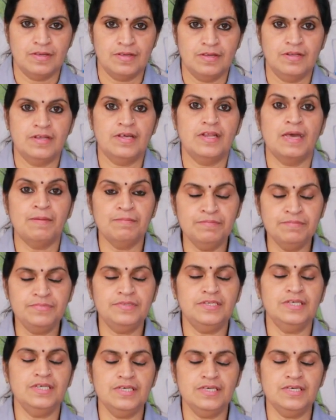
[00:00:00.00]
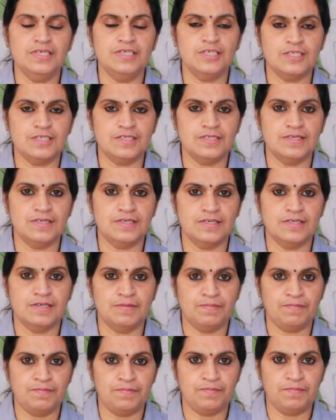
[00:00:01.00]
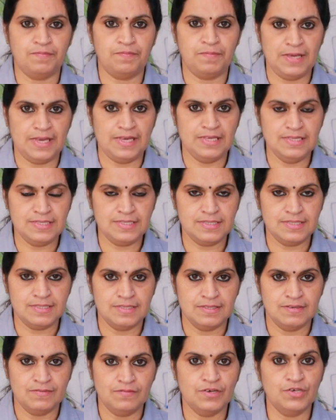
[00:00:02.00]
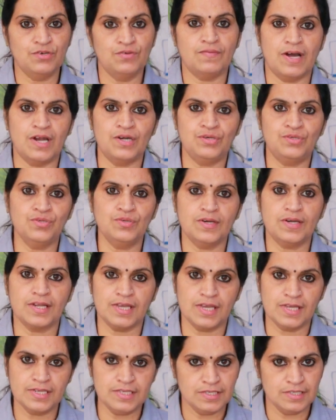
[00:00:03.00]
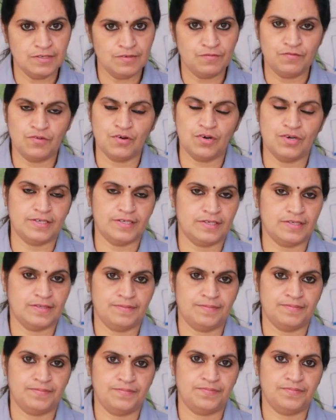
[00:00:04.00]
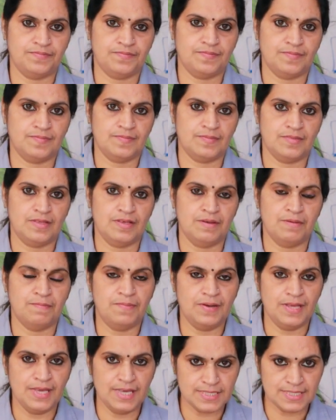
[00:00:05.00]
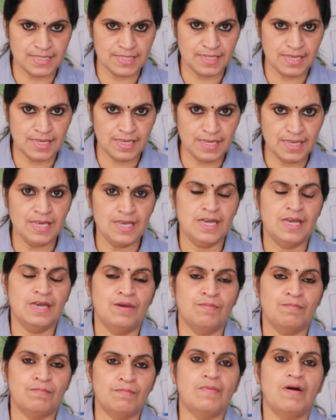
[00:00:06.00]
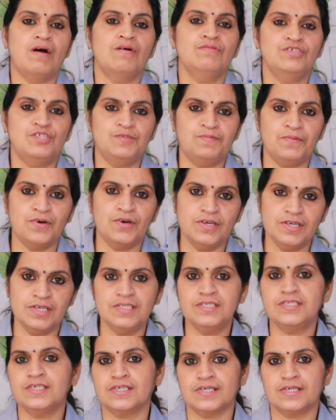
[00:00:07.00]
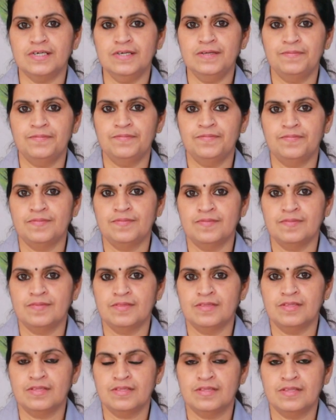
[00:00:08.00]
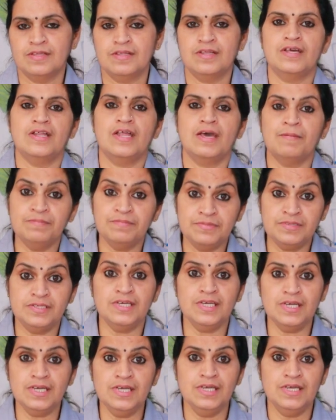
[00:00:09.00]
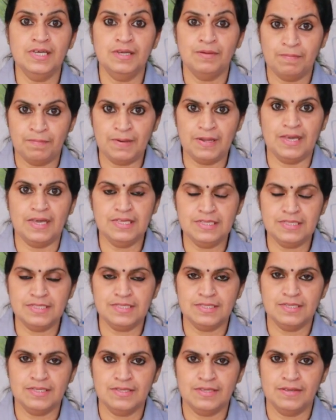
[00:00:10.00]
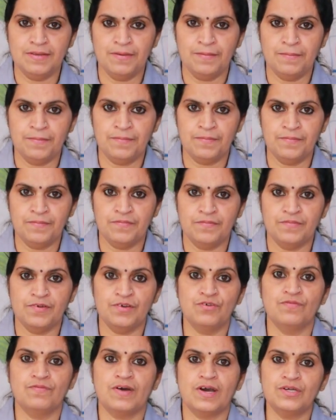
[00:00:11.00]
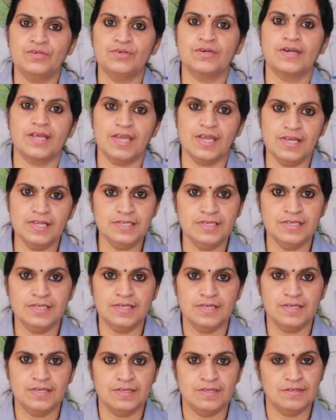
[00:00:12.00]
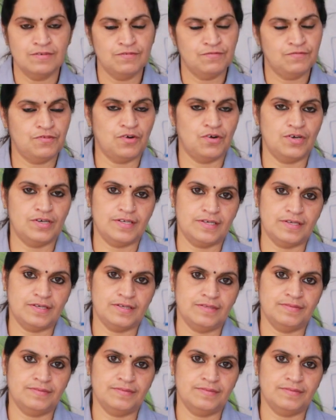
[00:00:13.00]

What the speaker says: in an empty place where you want to create folder. Place the mouse pointer in an empty place where you want to create folder.